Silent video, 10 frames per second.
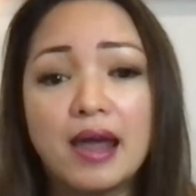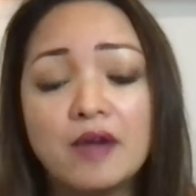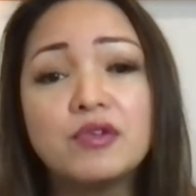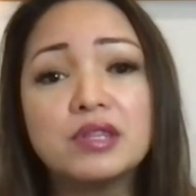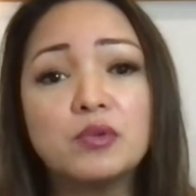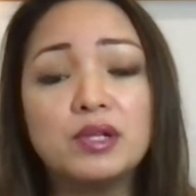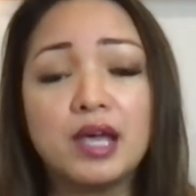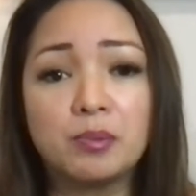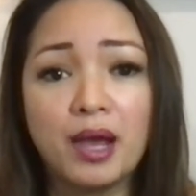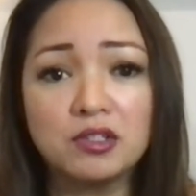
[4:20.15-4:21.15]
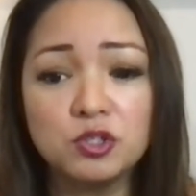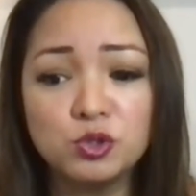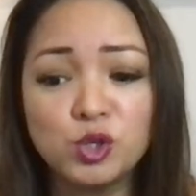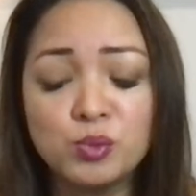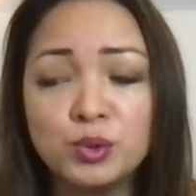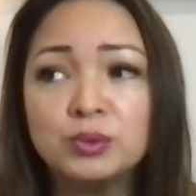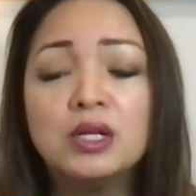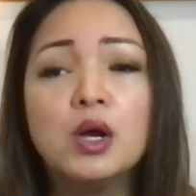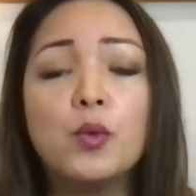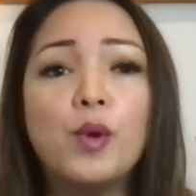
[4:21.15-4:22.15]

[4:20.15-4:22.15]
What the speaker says: everything will get back to normal,